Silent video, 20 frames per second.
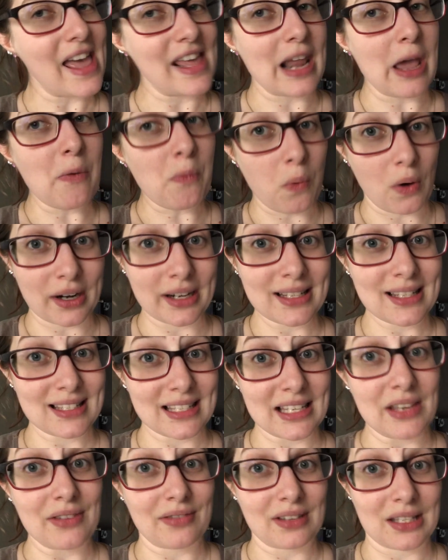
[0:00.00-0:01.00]
and i want to
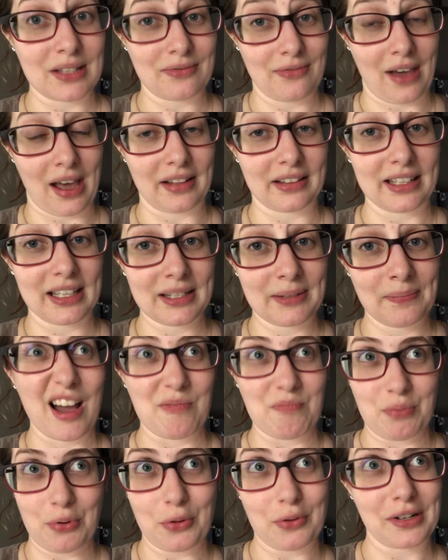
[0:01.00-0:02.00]
see if it's valid
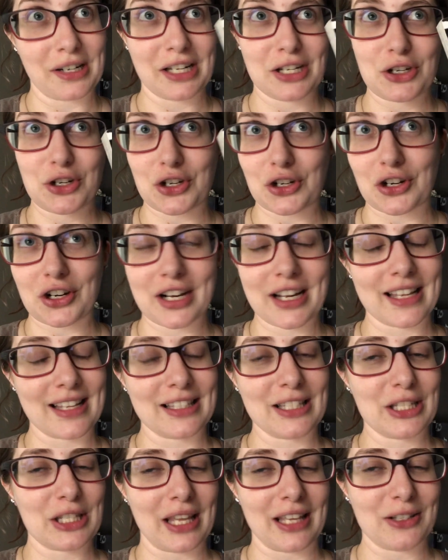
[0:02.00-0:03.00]
i'm pretty sure
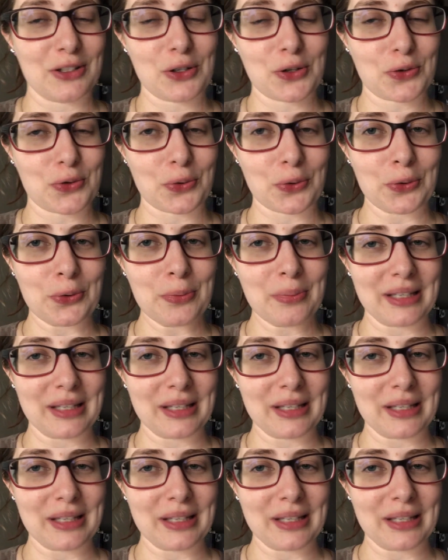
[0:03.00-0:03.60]
it's it's true